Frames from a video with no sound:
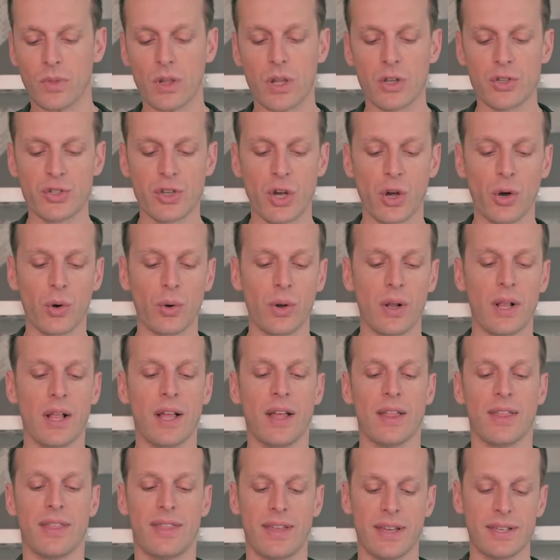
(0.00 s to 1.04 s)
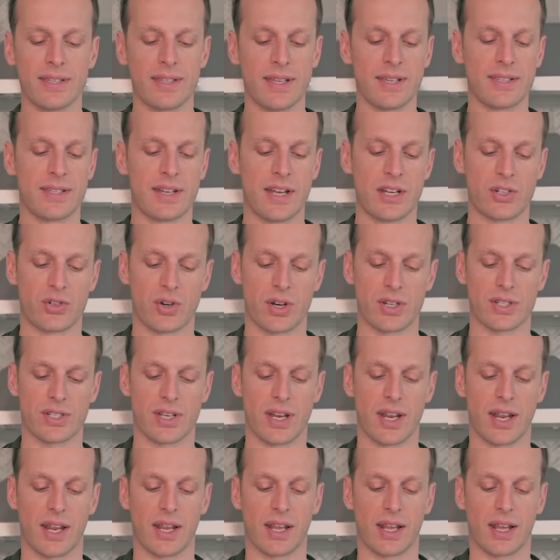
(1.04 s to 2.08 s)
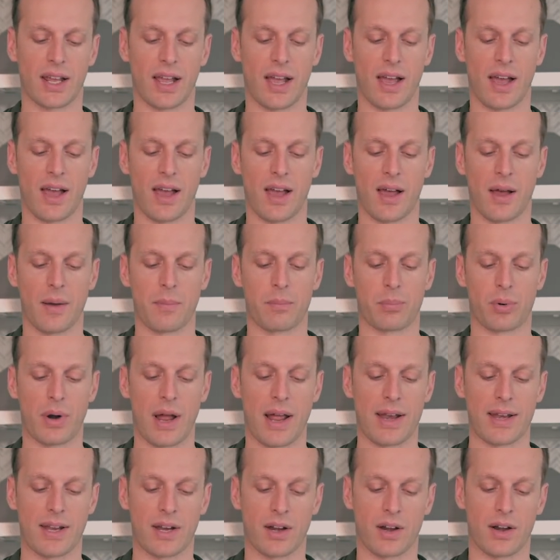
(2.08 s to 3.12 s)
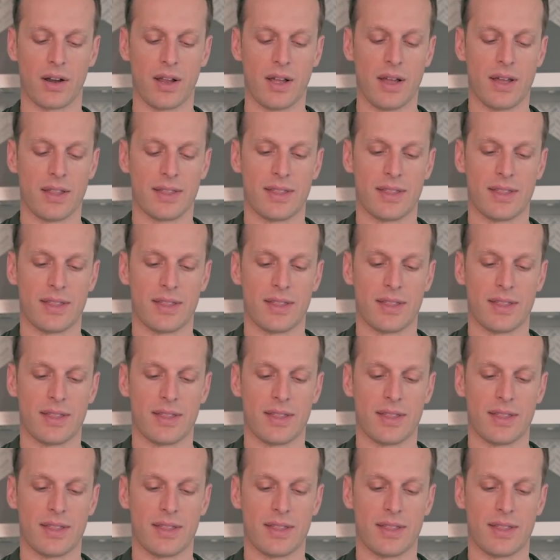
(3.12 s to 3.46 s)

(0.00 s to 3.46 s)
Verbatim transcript: So this is an interesting uh, bread here.